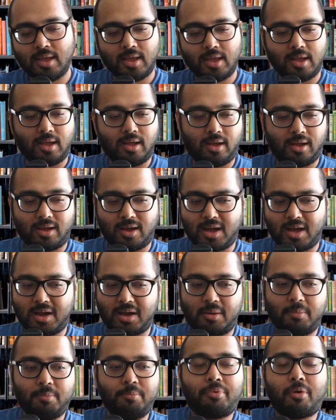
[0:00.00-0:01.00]

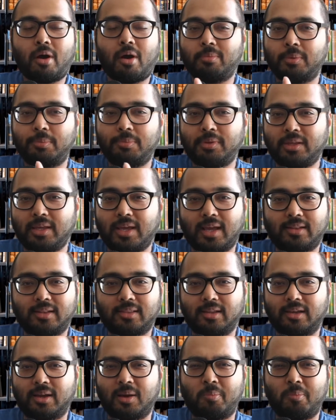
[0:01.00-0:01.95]
I'm probably at like a